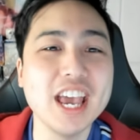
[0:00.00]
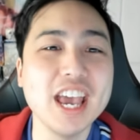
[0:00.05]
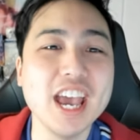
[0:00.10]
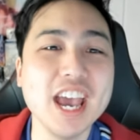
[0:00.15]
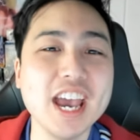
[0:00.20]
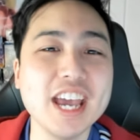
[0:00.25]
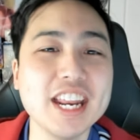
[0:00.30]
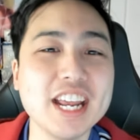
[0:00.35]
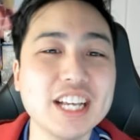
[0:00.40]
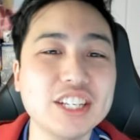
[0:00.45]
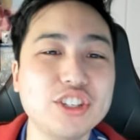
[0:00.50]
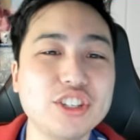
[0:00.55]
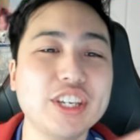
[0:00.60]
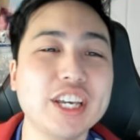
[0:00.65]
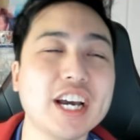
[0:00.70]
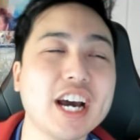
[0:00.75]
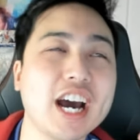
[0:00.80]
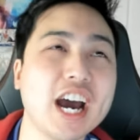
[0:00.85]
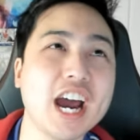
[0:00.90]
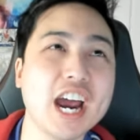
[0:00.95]
And as you
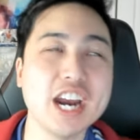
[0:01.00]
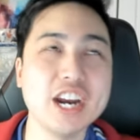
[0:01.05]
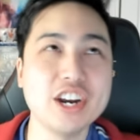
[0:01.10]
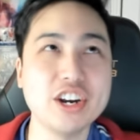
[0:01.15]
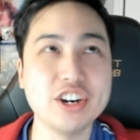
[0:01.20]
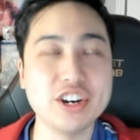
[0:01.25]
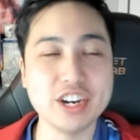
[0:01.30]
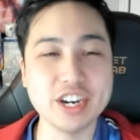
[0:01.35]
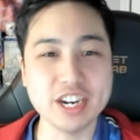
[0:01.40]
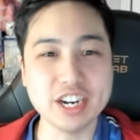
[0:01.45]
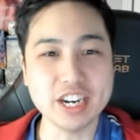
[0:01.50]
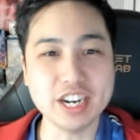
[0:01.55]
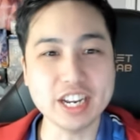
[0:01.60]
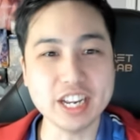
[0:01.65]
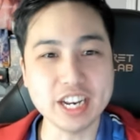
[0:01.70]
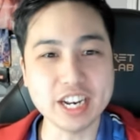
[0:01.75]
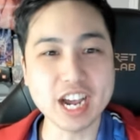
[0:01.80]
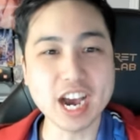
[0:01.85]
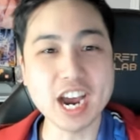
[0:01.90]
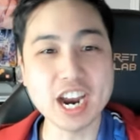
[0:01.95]
get higher
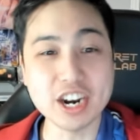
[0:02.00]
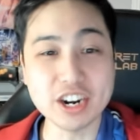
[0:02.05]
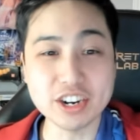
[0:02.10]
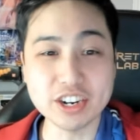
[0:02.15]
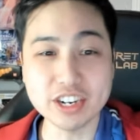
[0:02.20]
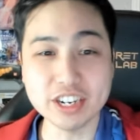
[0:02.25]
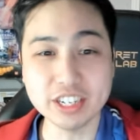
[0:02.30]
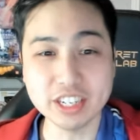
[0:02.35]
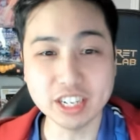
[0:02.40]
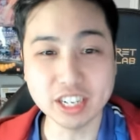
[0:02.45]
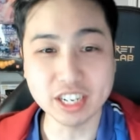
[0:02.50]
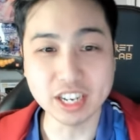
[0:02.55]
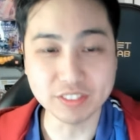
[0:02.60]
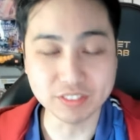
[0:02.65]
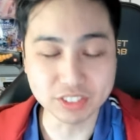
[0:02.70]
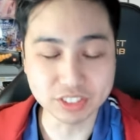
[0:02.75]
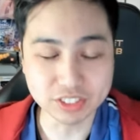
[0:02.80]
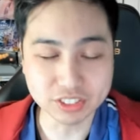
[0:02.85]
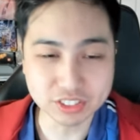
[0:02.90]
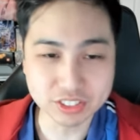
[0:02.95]
and higher in the
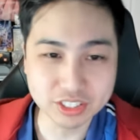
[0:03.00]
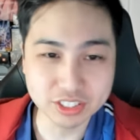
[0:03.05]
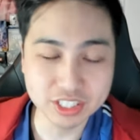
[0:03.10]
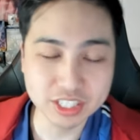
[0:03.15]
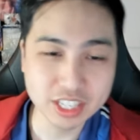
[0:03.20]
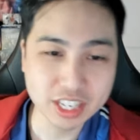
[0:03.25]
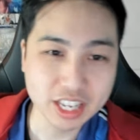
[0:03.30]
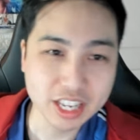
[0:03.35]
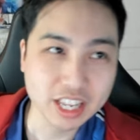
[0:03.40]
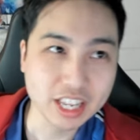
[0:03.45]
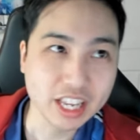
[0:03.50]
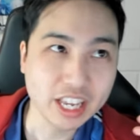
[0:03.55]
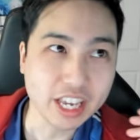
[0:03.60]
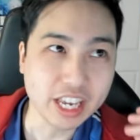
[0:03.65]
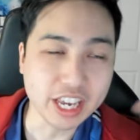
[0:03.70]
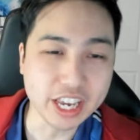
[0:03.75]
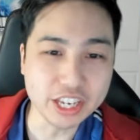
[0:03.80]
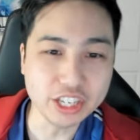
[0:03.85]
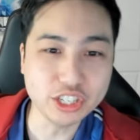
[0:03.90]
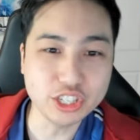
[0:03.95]
levels,
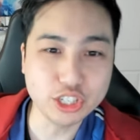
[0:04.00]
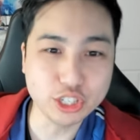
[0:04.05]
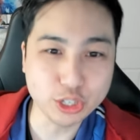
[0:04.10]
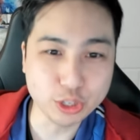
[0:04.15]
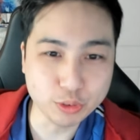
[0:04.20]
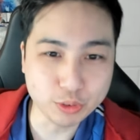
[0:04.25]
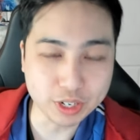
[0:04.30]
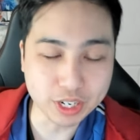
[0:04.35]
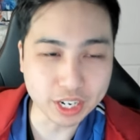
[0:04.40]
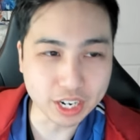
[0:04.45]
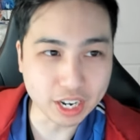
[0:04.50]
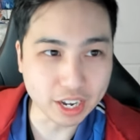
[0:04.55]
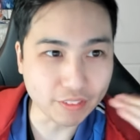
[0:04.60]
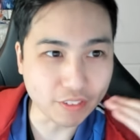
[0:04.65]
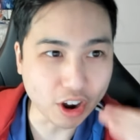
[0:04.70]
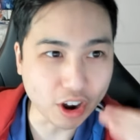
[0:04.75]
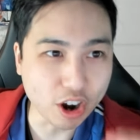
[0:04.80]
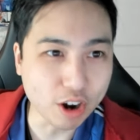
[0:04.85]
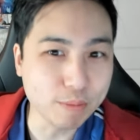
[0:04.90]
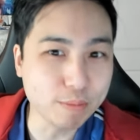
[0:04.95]
each unit
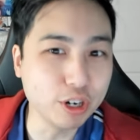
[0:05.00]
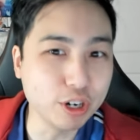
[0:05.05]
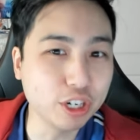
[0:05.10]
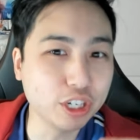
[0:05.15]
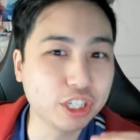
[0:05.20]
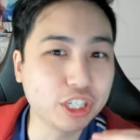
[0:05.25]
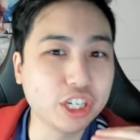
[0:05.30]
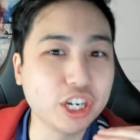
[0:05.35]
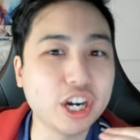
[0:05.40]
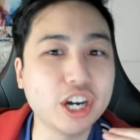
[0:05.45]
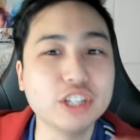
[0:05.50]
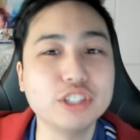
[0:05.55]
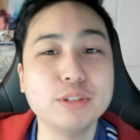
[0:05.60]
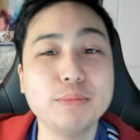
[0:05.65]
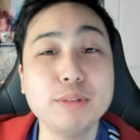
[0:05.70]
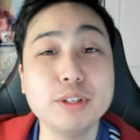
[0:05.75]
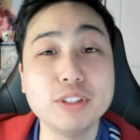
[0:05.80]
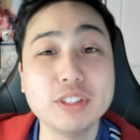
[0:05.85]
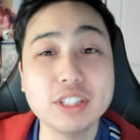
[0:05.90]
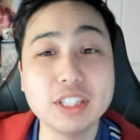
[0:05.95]
of armor
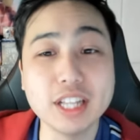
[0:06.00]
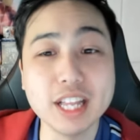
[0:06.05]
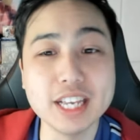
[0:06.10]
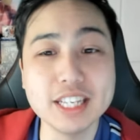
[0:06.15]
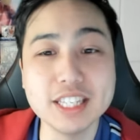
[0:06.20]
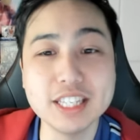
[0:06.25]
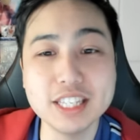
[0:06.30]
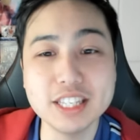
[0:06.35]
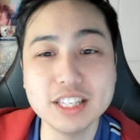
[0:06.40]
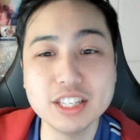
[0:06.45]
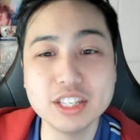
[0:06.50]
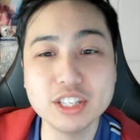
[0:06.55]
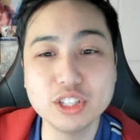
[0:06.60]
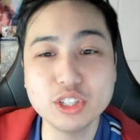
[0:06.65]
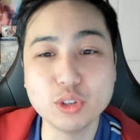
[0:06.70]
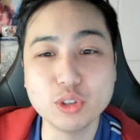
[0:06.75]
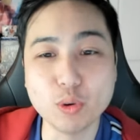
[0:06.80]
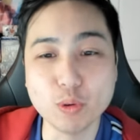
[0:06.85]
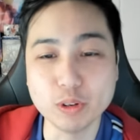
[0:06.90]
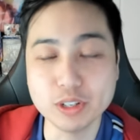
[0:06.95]
contributes less
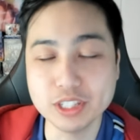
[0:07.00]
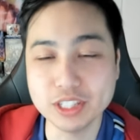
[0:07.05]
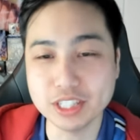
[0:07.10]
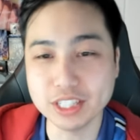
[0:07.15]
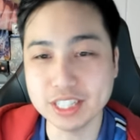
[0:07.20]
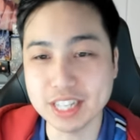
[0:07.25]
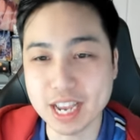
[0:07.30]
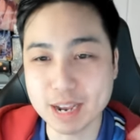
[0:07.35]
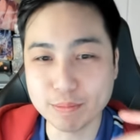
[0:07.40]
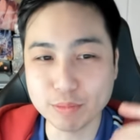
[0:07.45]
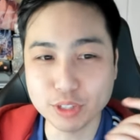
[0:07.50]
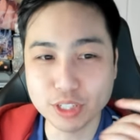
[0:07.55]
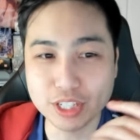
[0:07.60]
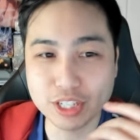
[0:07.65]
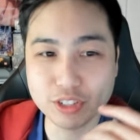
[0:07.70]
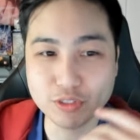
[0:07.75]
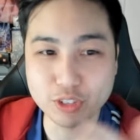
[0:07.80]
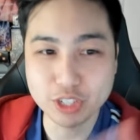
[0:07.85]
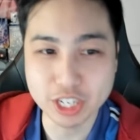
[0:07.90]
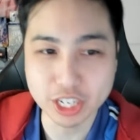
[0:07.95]
towards the damage
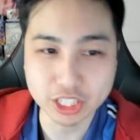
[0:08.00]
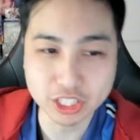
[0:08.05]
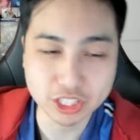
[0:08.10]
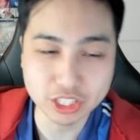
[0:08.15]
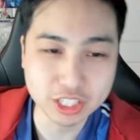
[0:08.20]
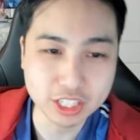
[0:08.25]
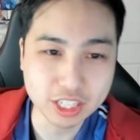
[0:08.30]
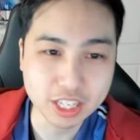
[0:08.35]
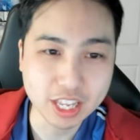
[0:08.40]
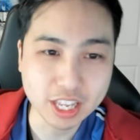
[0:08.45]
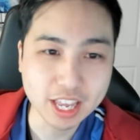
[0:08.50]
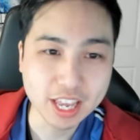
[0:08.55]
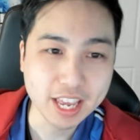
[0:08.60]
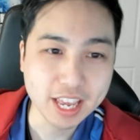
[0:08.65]
reduction.